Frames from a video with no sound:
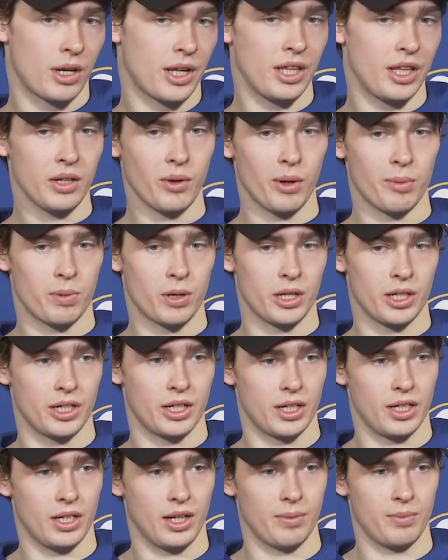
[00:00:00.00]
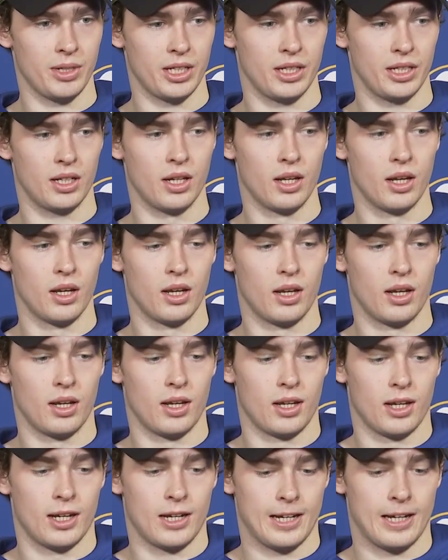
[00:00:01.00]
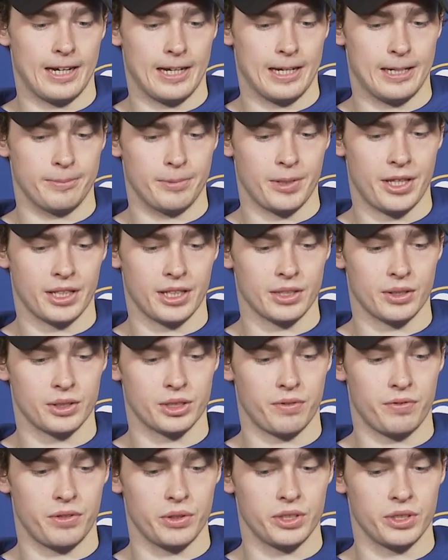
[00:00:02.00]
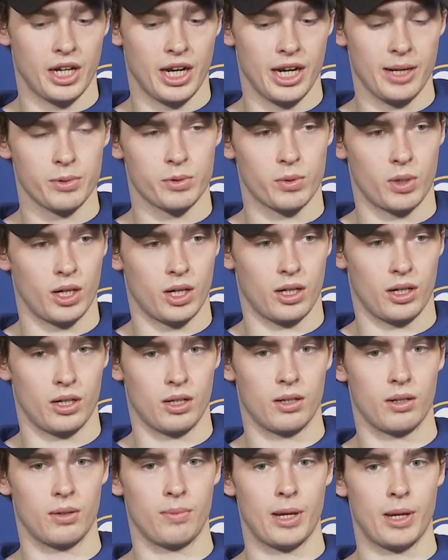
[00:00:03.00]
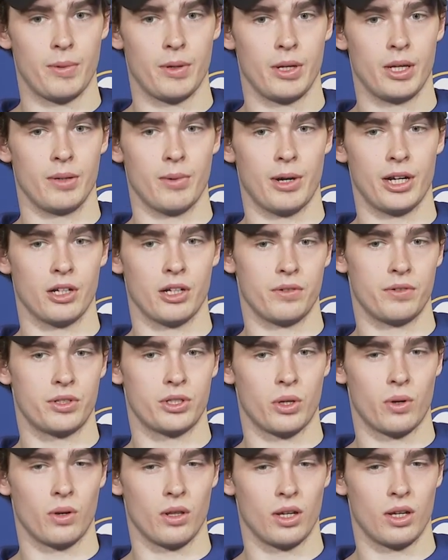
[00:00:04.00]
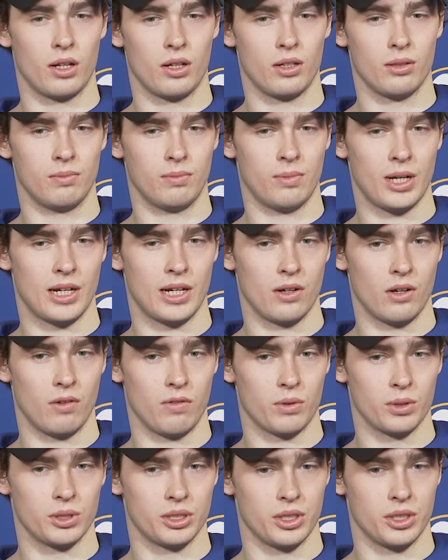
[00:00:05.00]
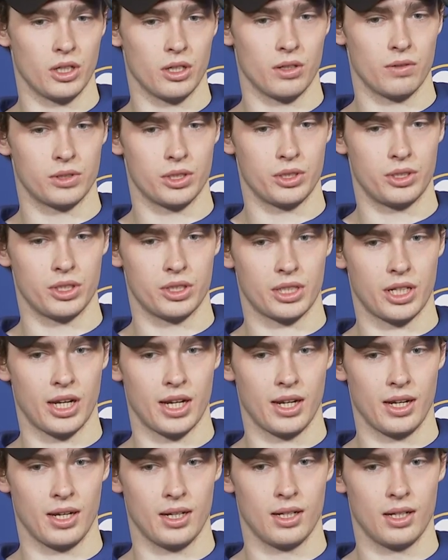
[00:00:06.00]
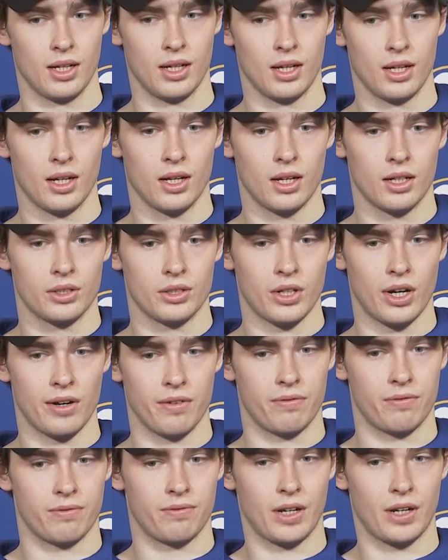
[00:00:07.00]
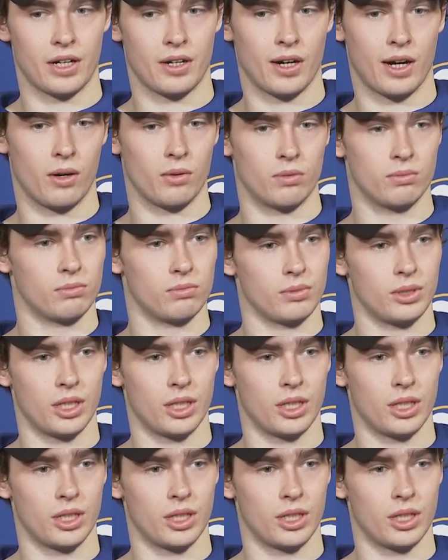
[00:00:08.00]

I think I went pretty good. I think there was a few times where maybe my nerves showed a little. I don't know if it was nerves or just kind of trying to figure out,